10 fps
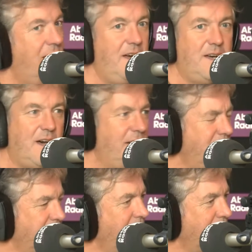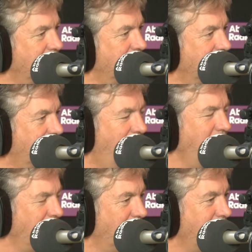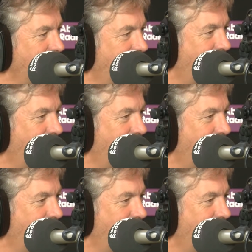I don't know. I hope not.